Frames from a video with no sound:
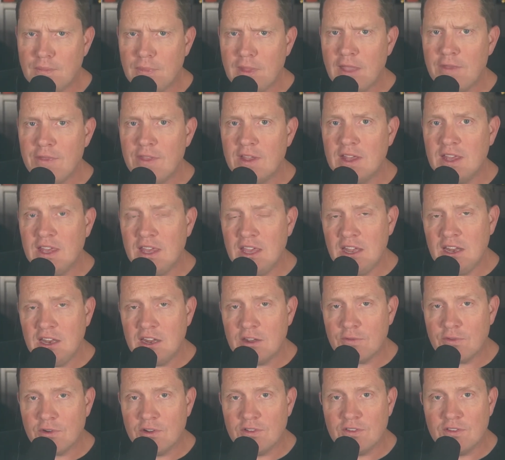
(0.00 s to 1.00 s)
The key
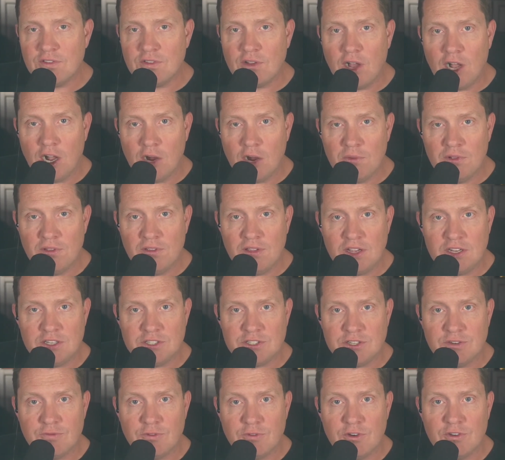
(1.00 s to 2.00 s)
difference is
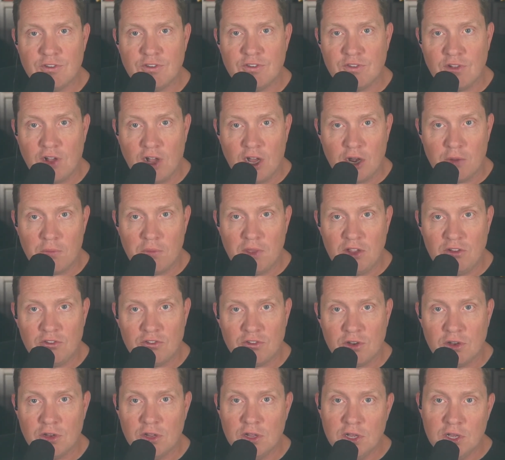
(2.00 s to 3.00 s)
augmentation versus
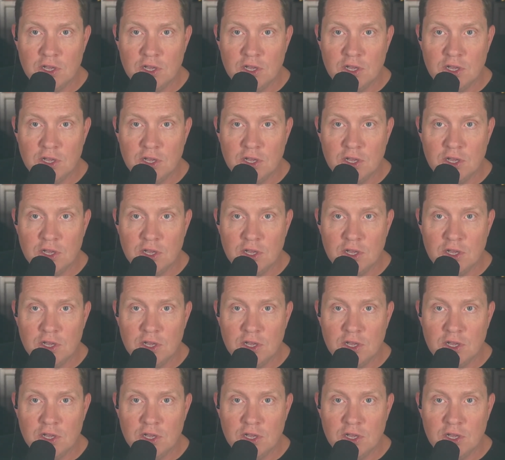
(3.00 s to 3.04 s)
automation.